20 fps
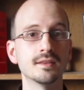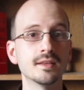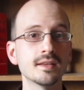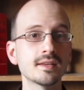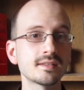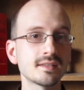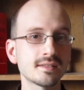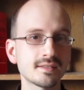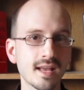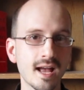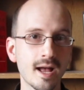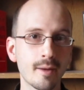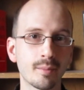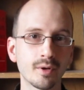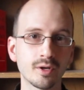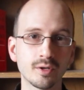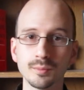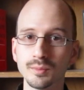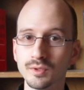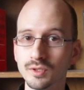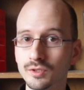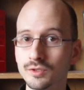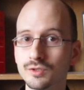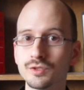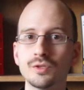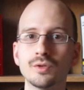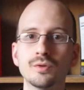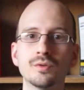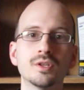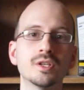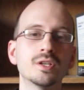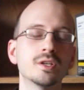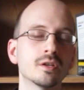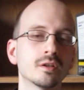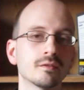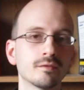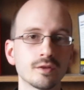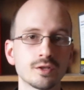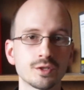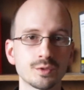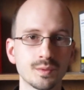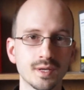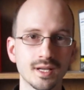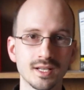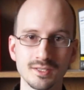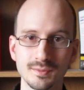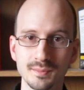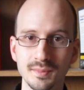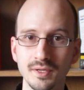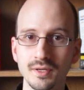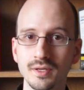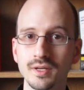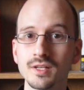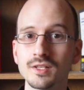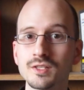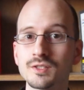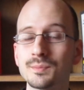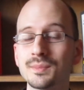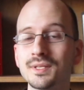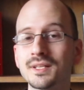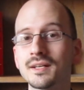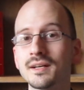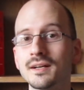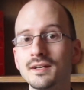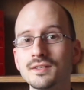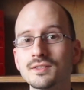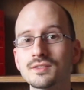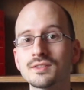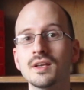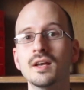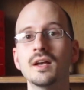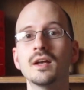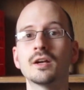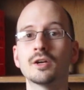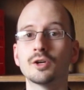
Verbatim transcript: This is applicable to the universe we experience because